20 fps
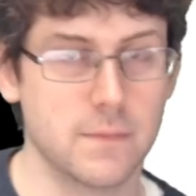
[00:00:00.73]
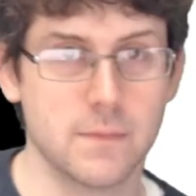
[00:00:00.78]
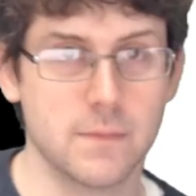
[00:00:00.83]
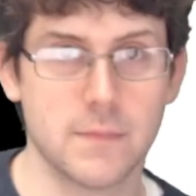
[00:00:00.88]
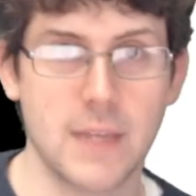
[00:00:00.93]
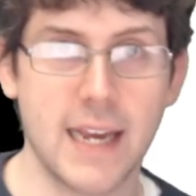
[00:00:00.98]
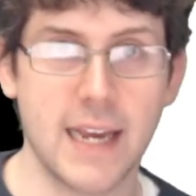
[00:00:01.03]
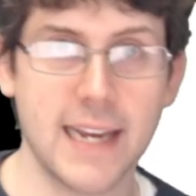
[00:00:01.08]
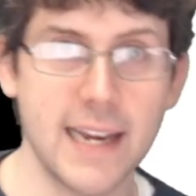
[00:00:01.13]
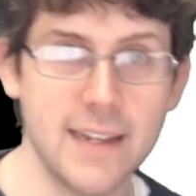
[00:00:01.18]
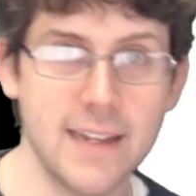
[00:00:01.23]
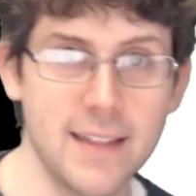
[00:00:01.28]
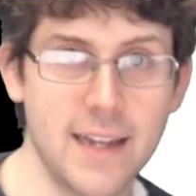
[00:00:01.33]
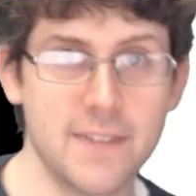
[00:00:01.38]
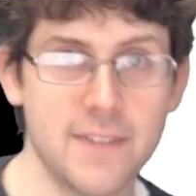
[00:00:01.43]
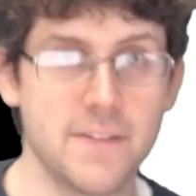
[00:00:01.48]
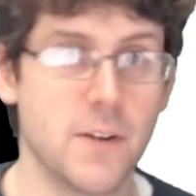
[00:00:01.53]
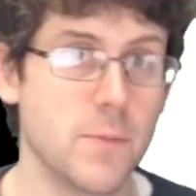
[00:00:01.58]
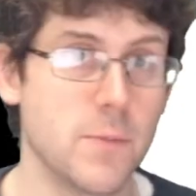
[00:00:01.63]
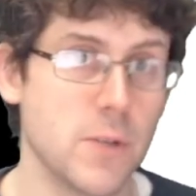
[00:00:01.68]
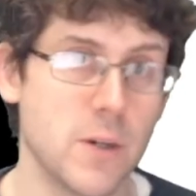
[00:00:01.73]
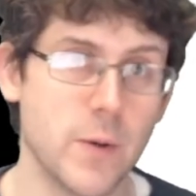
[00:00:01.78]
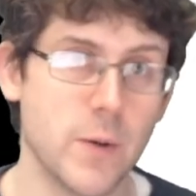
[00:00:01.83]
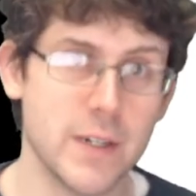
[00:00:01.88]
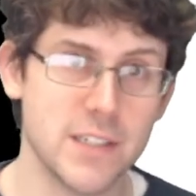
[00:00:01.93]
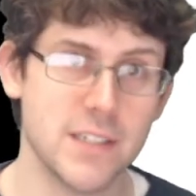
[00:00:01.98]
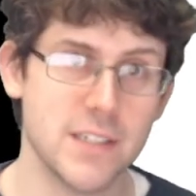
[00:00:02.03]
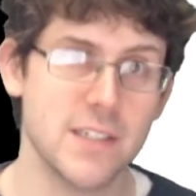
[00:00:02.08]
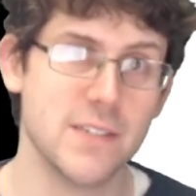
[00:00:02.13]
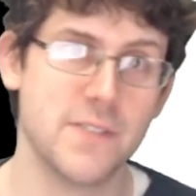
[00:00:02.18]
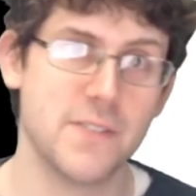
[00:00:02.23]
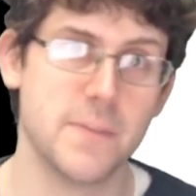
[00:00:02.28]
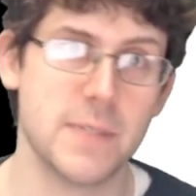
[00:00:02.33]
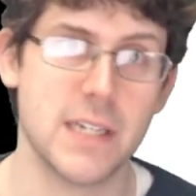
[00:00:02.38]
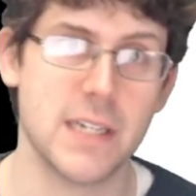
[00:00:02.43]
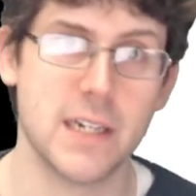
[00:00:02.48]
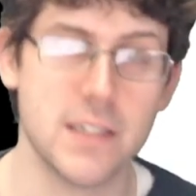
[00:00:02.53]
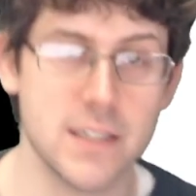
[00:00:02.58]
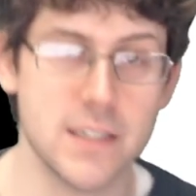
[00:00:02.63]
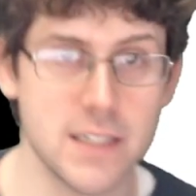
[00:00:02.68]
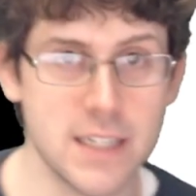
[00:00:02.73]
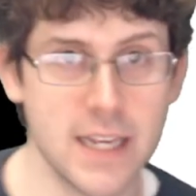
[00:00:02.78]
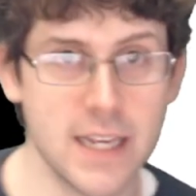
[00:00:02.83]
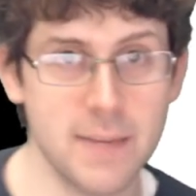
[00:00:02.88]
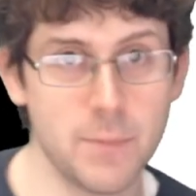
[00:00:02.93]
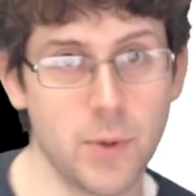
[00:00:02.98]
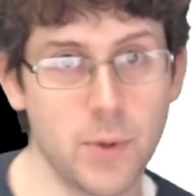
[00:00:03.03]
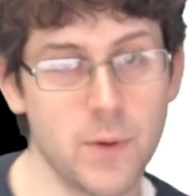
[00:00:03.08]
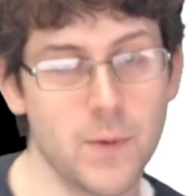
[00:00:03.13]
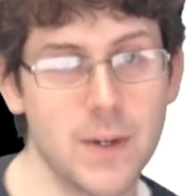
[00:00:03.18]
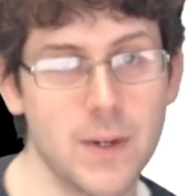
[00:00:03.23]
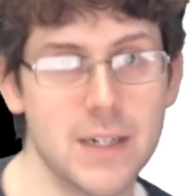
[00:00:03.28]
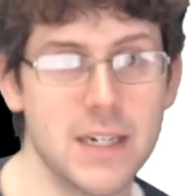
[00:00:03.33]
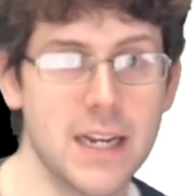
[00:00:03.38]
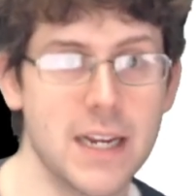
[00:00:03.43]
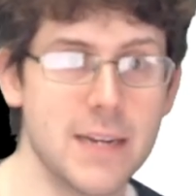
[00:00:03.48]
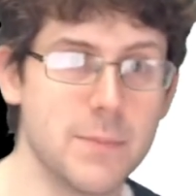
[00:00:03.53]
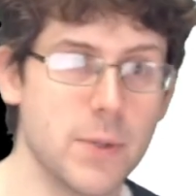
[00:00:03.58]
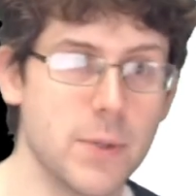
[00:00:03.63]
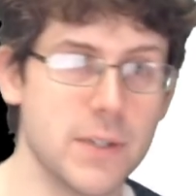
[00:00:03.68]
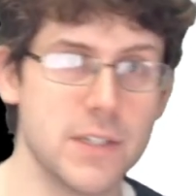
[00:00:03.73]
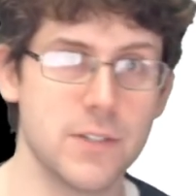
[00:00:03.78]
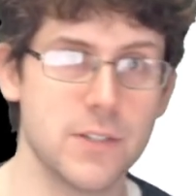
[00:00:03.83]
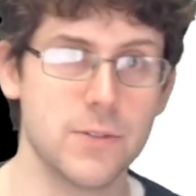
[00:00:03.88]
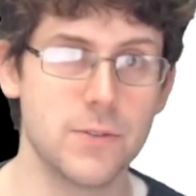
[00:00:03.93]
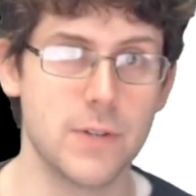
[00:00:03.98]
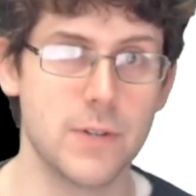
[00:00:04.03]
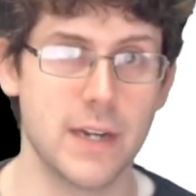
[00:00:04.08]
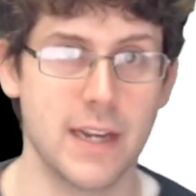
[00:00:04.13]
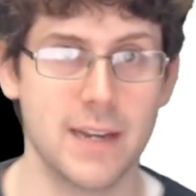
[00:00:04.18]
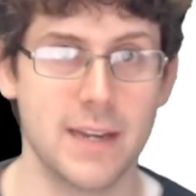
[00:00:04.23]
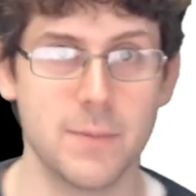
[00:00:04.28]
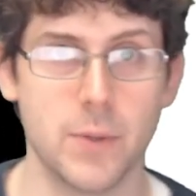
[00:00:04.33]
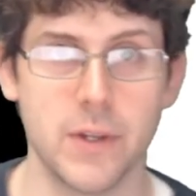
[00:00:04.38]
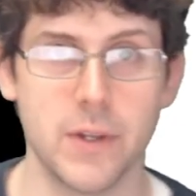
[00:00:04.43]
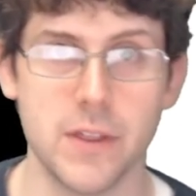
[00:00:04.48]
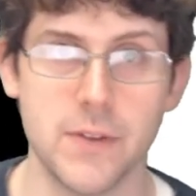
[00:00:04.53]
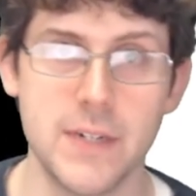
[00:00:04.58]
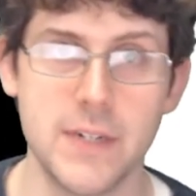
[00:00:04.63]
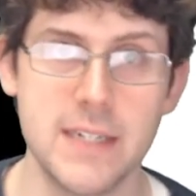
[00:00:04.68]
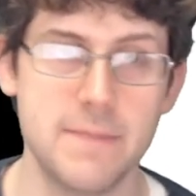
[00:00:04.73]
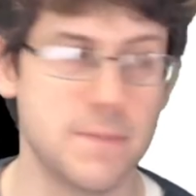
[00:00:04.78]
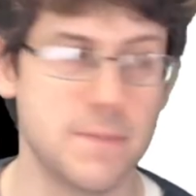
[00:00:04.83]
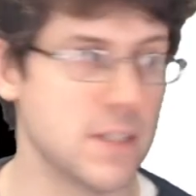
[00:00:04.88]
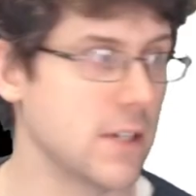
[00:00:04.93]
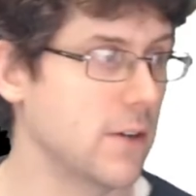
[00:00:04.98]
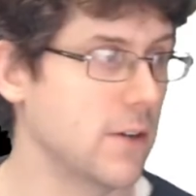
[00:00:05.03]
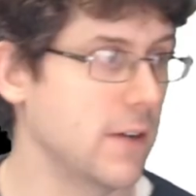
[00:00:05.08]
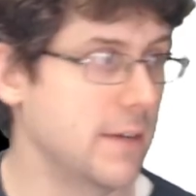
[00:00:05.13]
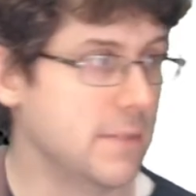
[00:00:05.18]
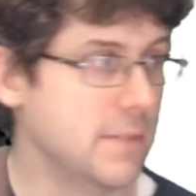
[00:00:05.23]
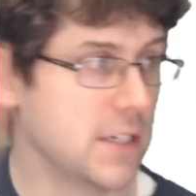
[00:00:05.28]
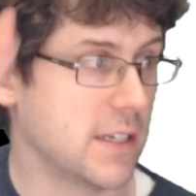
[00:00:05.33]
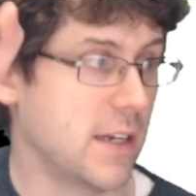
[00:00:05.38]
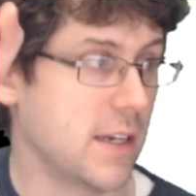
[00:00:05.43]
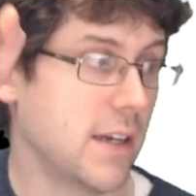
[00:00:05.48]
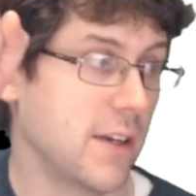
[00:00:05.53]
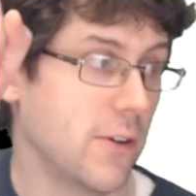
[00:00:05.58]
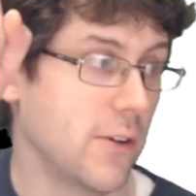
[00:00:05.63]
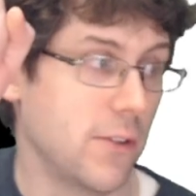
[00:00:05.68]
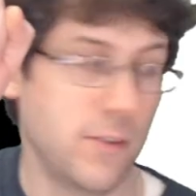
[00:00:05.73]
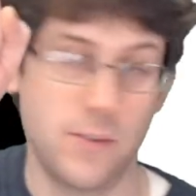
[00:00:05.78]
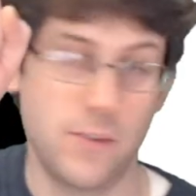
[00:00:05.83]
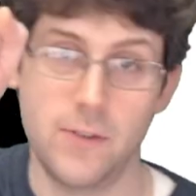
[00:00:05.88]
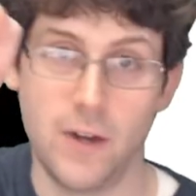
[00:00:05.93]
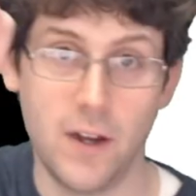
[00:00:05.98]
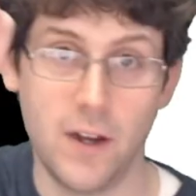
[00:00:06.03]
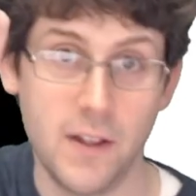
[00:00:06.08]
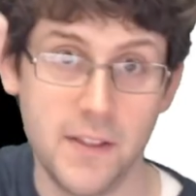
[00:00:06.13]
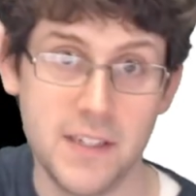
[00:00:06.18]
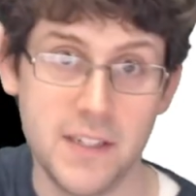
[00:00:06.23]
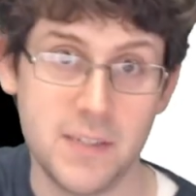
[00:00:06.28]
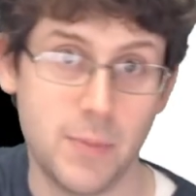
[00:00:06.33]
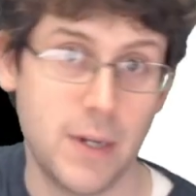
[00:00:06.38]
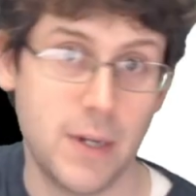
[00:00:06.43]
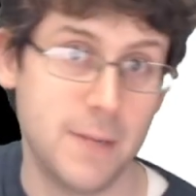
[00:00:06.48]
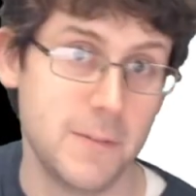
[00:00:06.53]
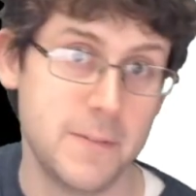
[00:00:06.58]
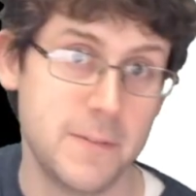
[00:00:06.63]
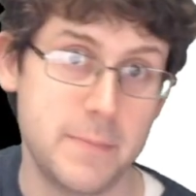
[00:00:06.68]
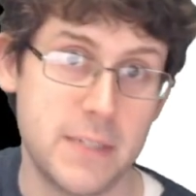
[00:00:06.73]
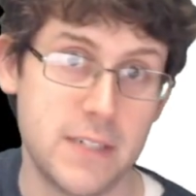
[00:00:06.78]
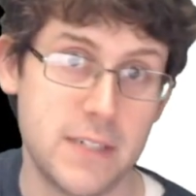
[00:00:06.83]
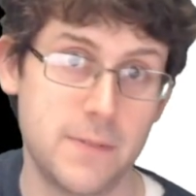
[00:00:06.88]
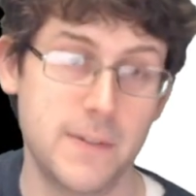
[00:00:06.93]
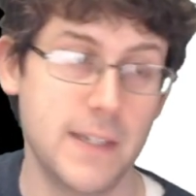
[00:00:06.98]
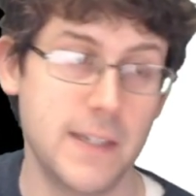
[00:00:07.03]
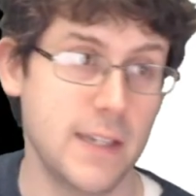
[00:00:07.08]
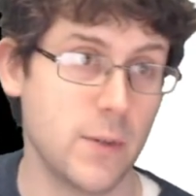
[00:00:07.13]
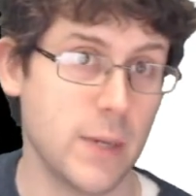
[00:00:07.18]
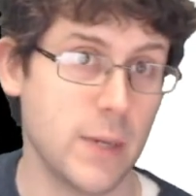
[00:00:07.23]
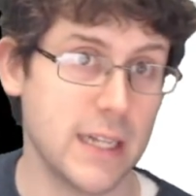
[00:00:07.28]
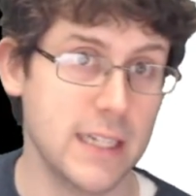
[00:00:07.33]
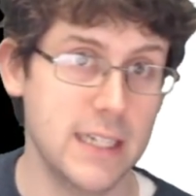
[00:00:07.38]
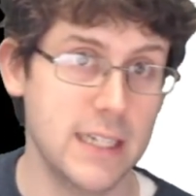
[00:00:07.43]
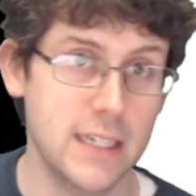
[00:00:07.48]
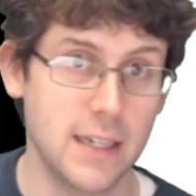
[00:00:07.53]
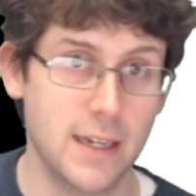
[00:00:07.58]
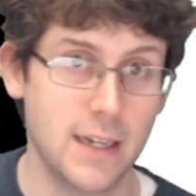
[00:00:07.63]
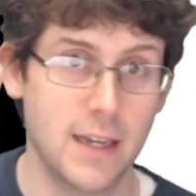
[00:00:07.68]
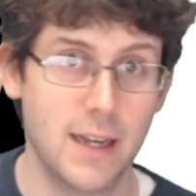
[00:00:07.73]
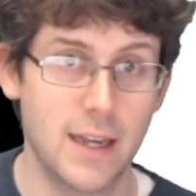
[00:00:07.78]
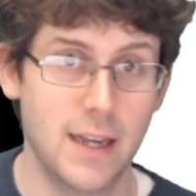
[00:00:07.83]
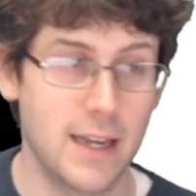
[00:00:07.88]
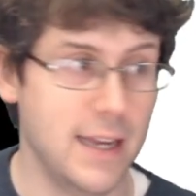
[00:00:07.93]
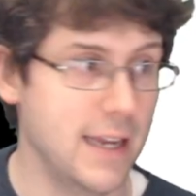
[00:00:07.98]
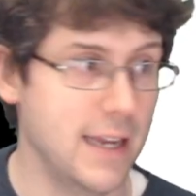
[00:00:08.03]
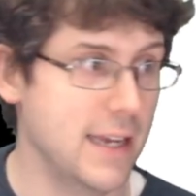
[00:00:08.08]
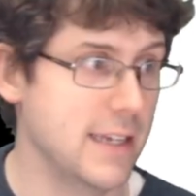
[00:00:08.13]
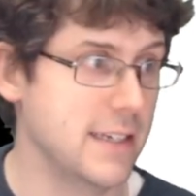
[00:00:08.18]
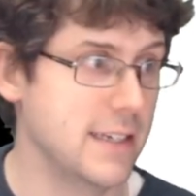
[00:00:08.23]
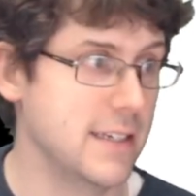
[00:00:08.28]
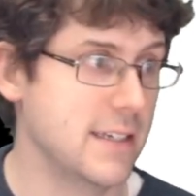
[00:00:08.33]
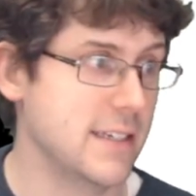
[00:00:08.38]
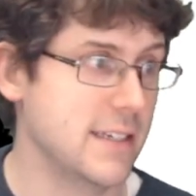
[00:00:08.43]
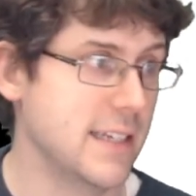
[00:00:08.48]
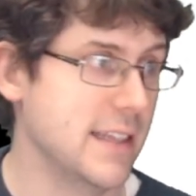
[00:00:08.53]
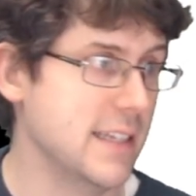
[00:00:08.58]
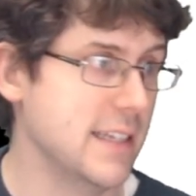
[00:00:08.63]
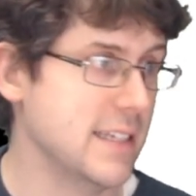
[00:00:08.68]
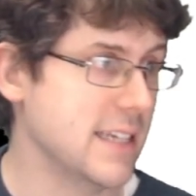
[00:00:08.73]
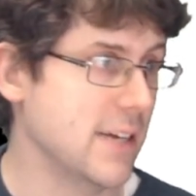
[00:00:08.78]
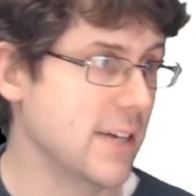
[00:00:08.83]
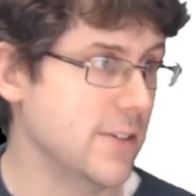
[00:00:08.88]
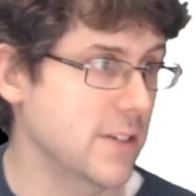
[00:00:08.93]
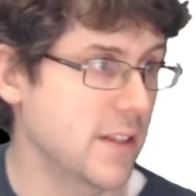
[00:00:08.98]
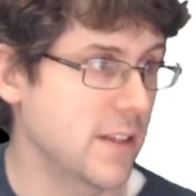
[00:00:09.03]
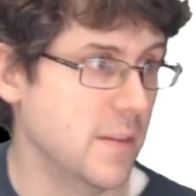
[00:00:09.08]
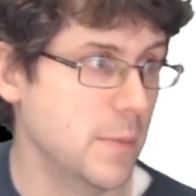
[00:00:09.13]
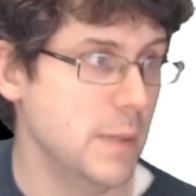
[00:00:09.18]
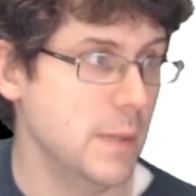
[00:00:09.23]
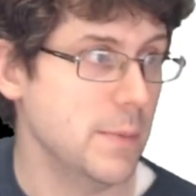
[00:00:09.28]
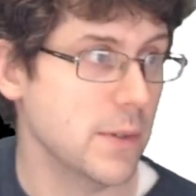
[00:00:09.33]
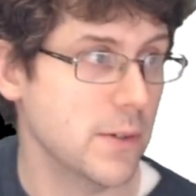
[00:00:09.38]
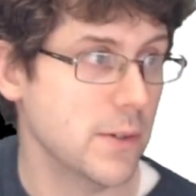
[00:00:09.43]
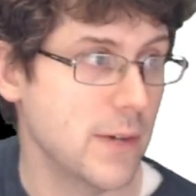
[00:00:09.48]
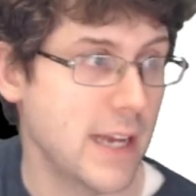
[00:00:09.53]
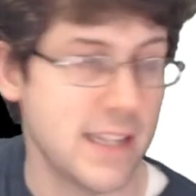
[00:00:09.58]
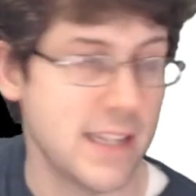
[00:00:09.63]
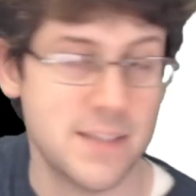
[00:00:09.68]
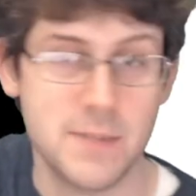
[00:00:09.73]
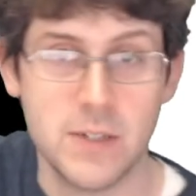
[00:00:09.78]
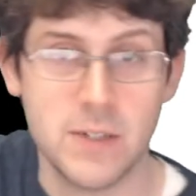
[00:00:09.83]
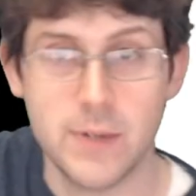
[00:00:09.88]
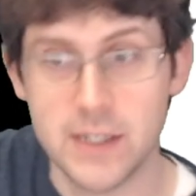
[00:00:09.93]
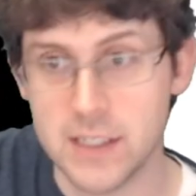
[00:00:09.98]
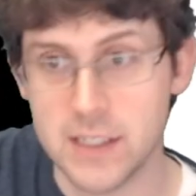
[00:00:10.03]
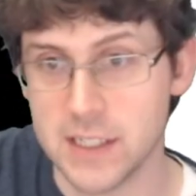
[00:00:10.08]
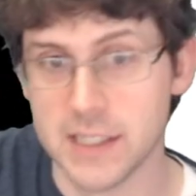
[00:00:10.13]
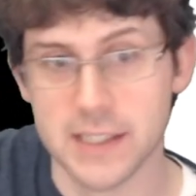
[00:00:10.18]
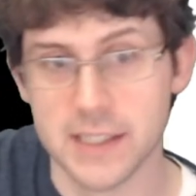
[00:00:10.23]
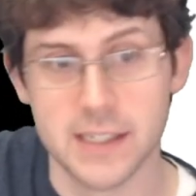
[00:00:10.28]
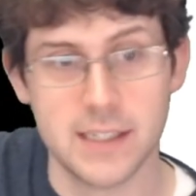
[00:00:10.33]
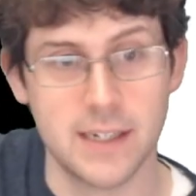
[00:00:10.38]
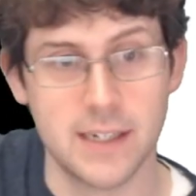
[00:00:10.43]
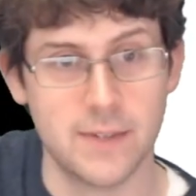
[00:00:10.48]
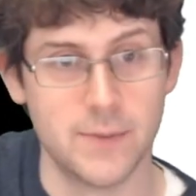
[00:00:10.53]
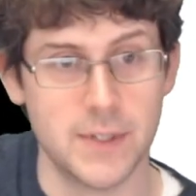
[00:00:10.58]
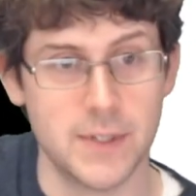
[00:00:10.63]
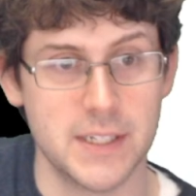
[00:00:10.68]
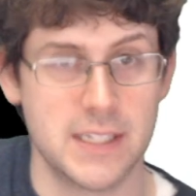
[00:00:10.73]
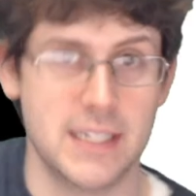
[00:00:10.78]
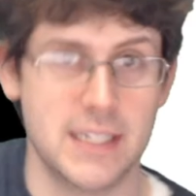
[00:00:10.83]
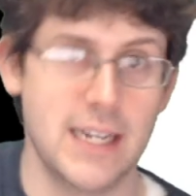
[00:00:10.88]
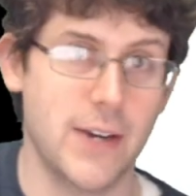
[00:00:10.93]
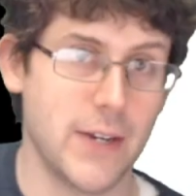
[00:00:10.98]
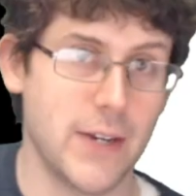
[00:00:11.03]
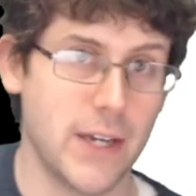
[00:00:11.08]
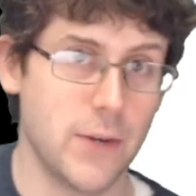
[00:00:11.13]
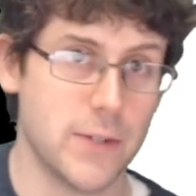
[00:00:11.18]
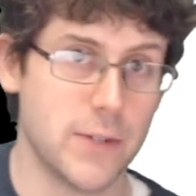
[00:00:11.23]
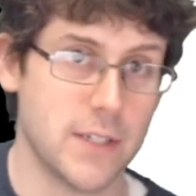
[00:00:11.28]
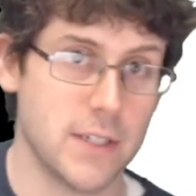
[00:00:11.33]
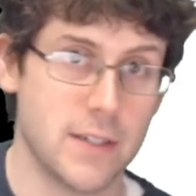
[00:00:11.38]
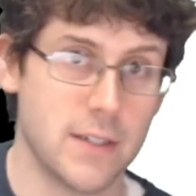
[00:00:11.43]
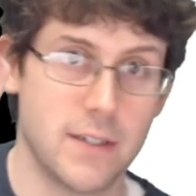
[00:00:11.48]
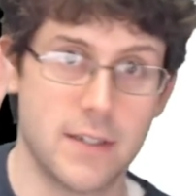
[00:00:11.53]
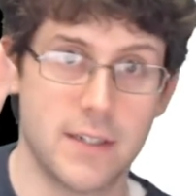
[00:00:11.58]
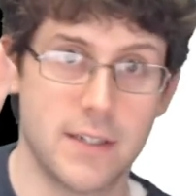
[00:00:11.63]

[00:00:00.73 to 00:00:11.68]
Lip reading: I got a lot of homework questions from sections 8.1, 8.2, and 8.3, so I'm just going to go through all these problems really quickly and send these out to the people who asked me questions, and we'll see how it goes.